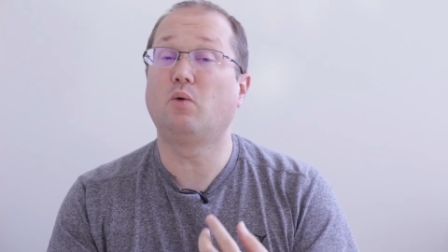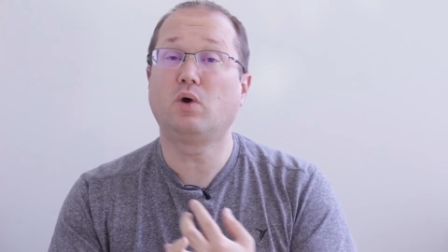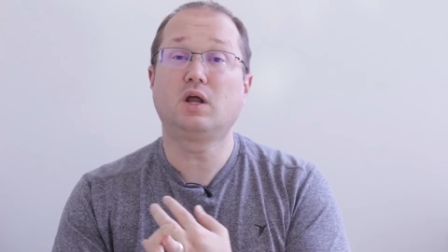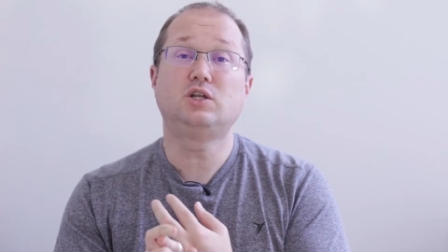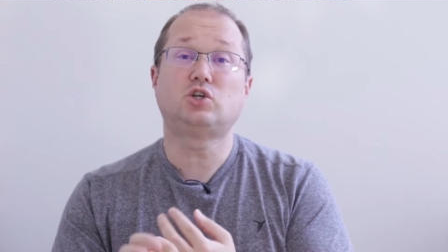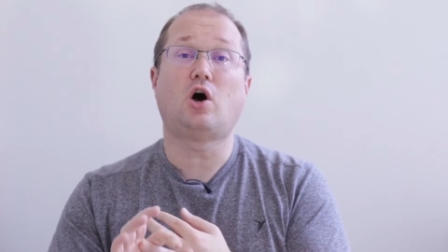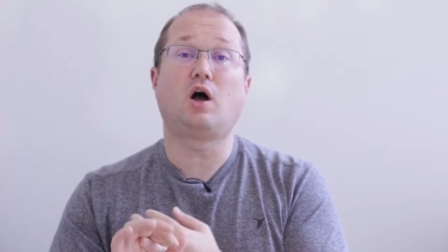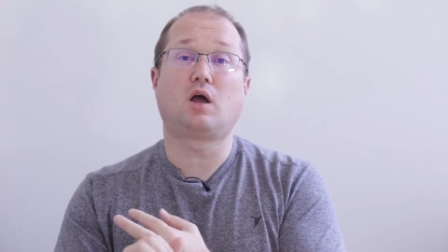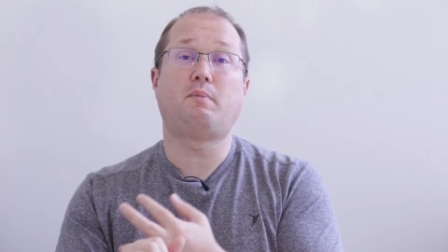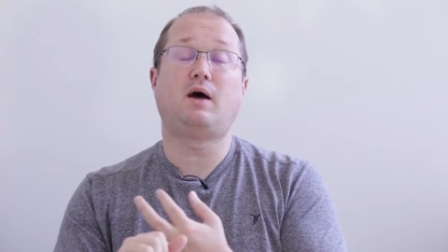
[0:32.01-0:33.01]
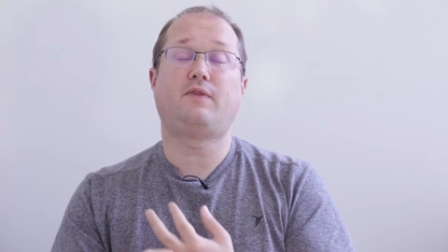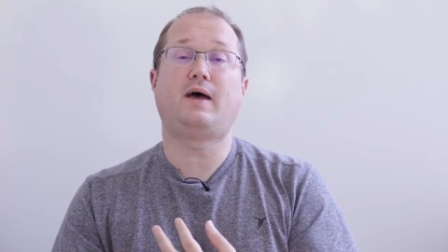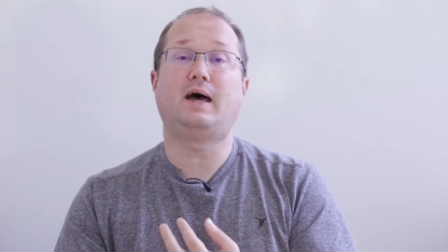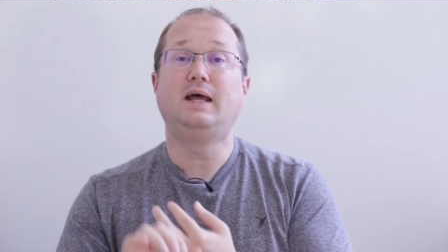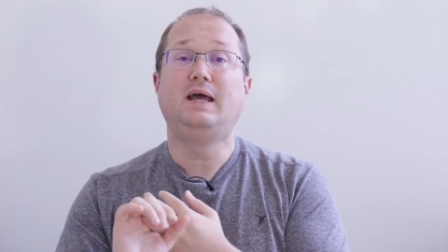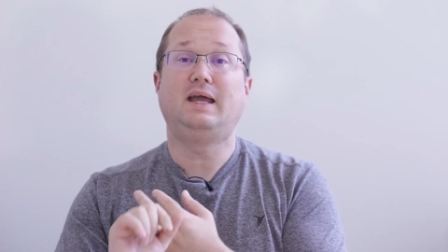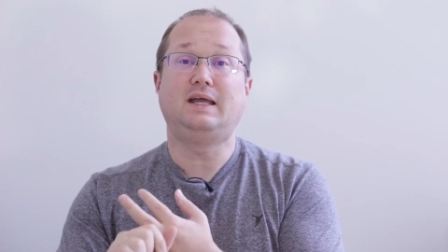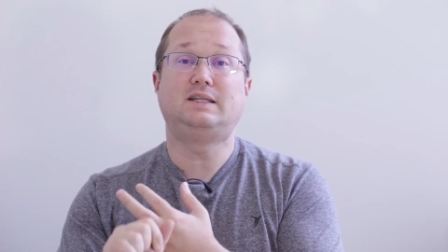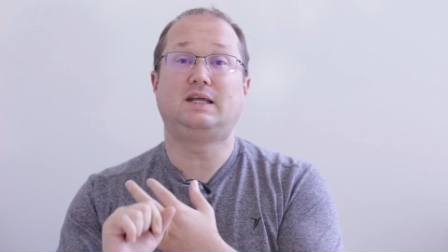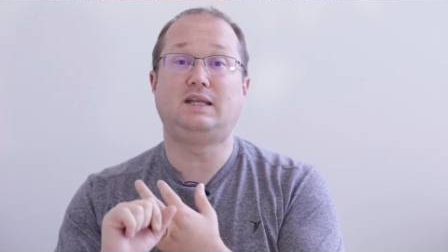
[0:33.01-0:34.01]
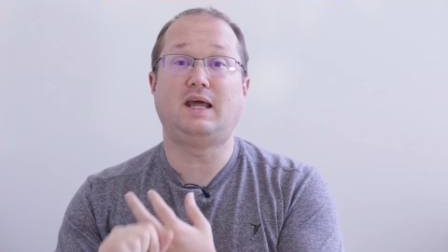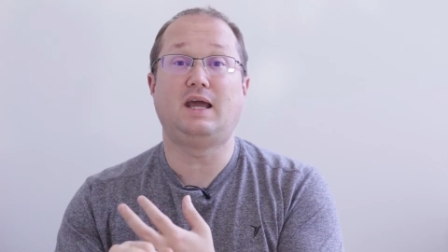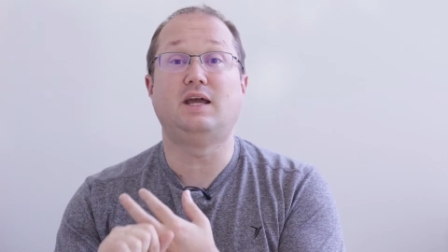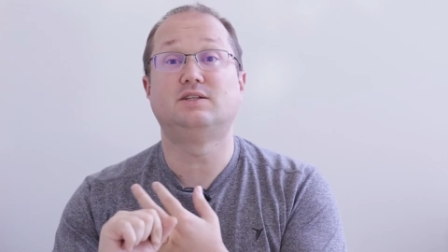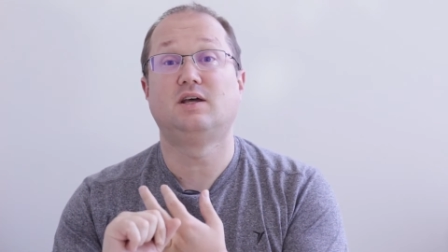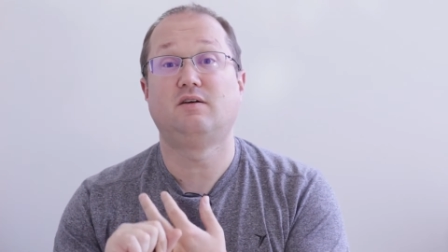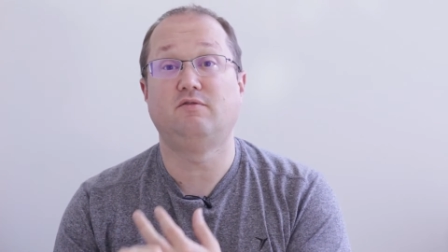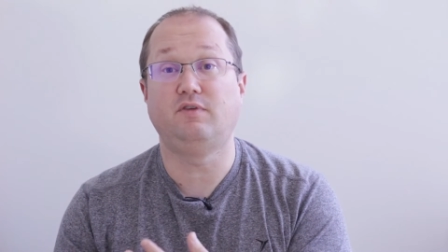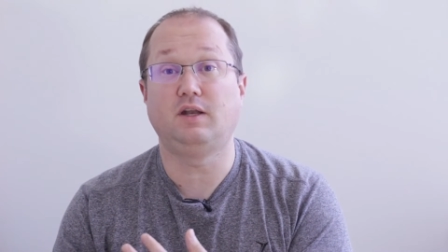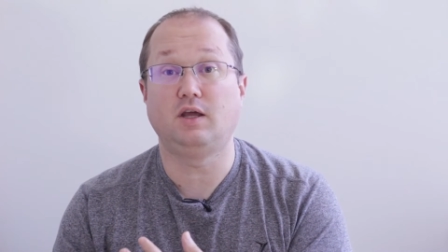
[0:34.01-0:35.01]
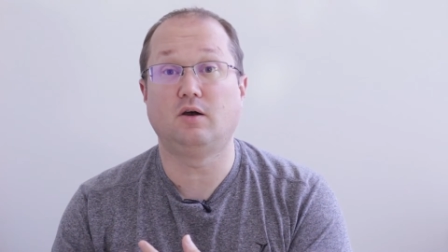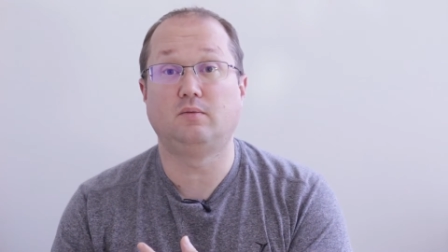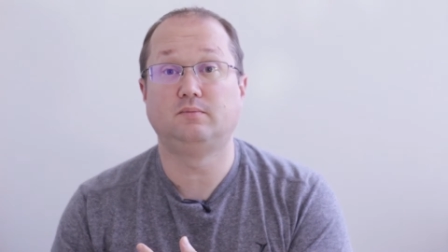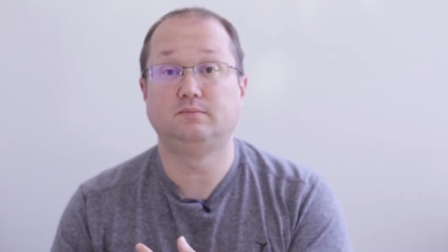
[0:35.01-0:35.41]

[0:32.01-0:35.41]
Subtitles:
And we're going to talk about that in today's video.